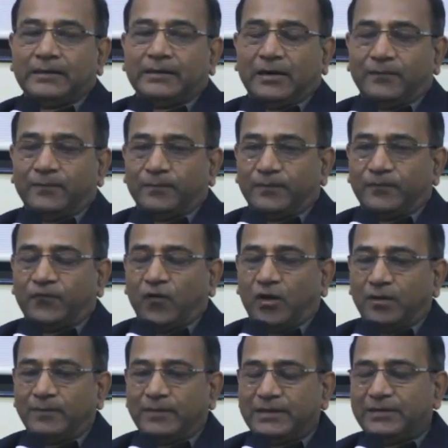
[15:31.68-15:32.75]
Now,
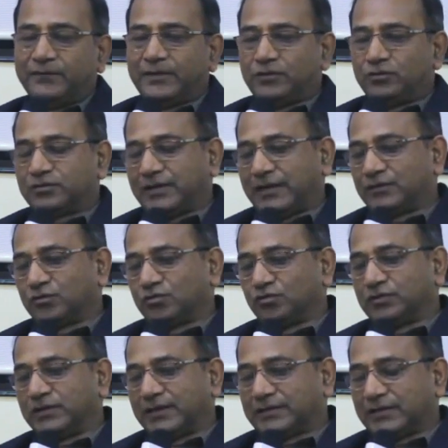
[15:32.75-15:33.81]
formally, when you try to
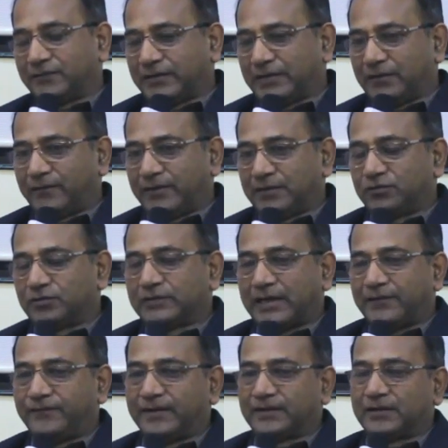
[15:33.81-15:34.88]
do that, and when I went to
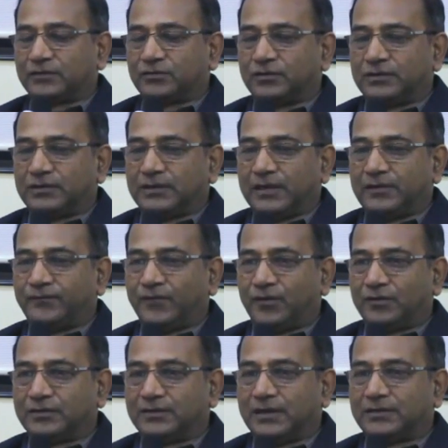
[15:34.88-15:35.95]
TIFAC, actually, I
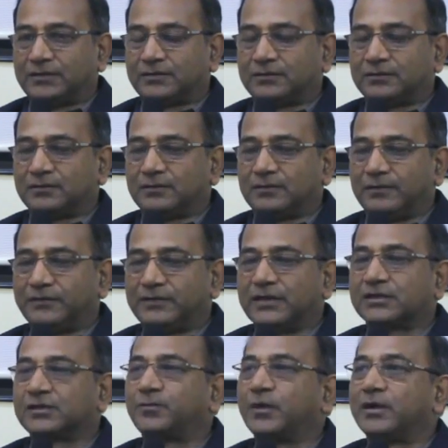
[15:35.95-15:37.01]
found that even
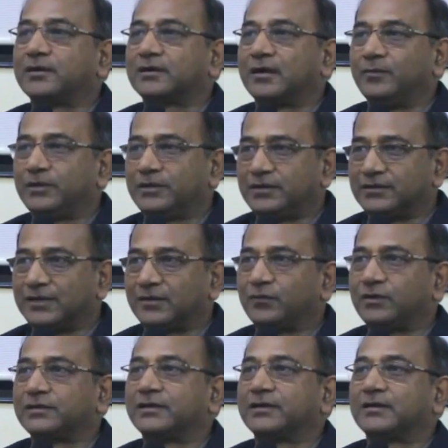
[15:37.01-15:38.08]
the expert committee that
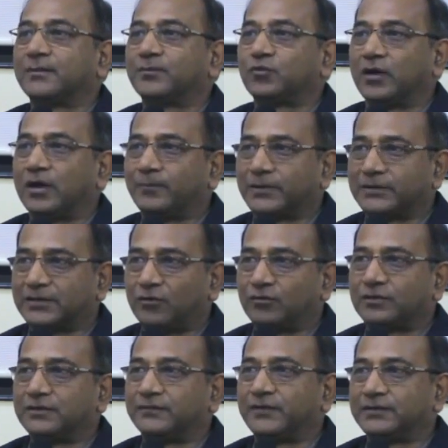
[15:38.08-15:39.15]
we set up to help us
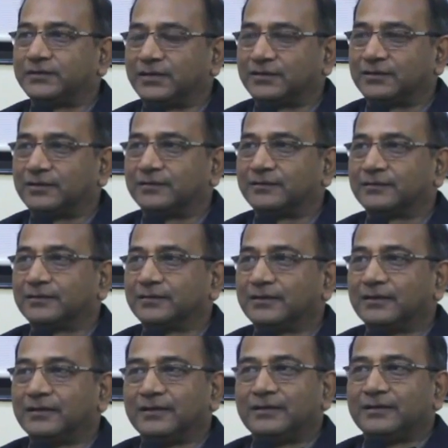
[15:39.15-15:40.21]
out in different sectors,
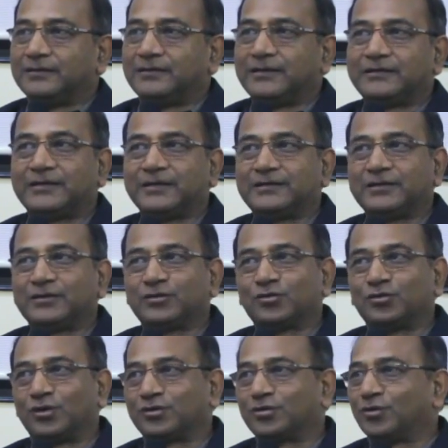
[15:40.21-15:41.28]
they said they
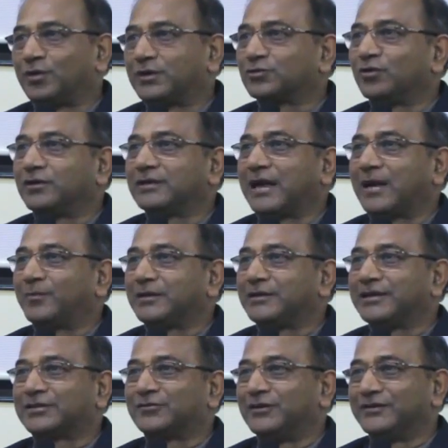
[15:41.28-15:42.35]
do not know what's going to
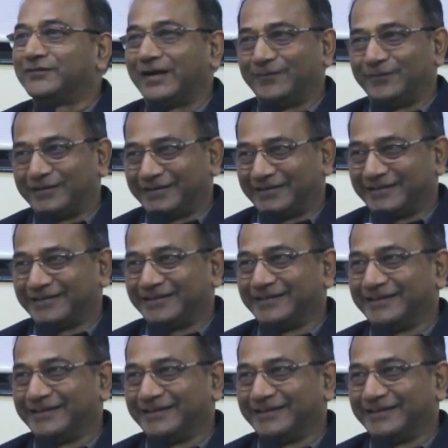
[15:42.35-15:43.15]
happen in the next 25 years.